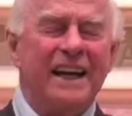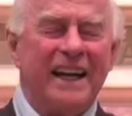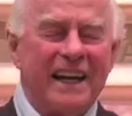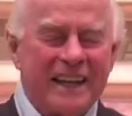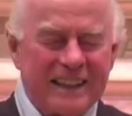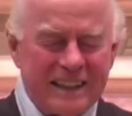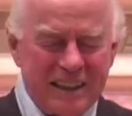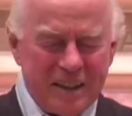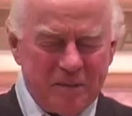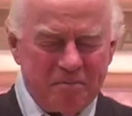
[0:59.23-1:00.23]
and
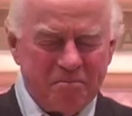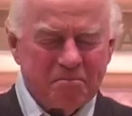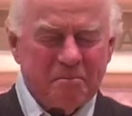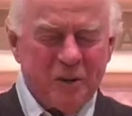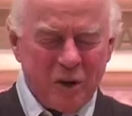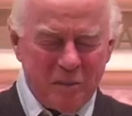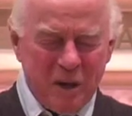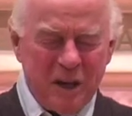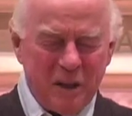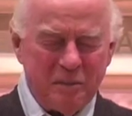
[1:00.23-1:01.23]
on my
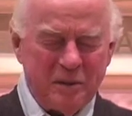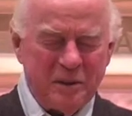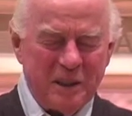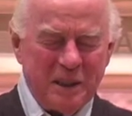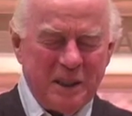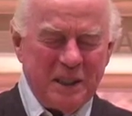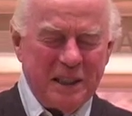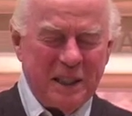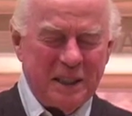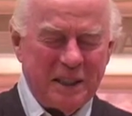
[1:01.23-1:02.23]
lips
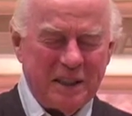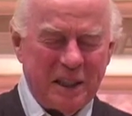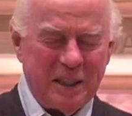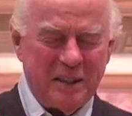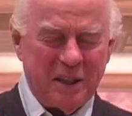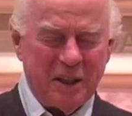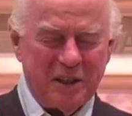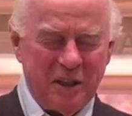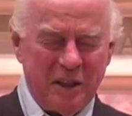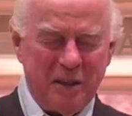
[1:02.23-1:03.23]
as I talk
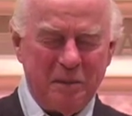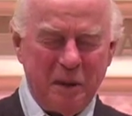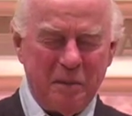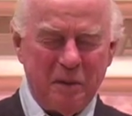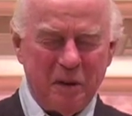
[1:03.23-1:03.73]
to these people